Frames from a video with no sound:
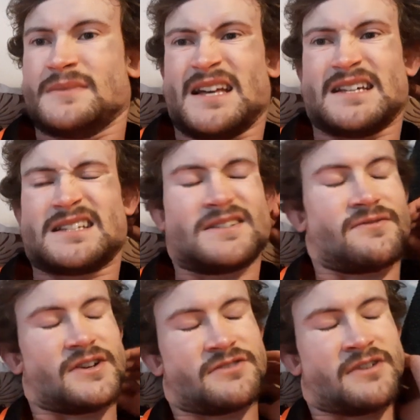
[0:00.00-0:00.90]
it's just
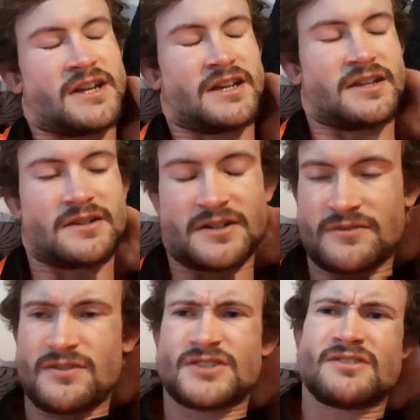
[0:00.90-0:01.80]
frustrating to,
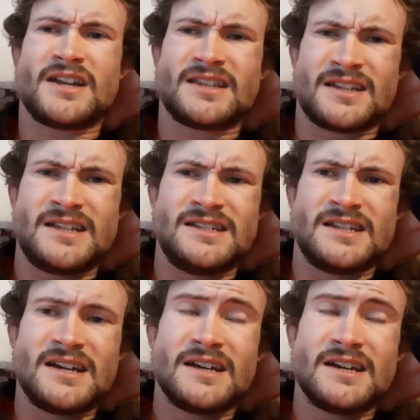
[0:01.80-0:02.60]
frustrating that he's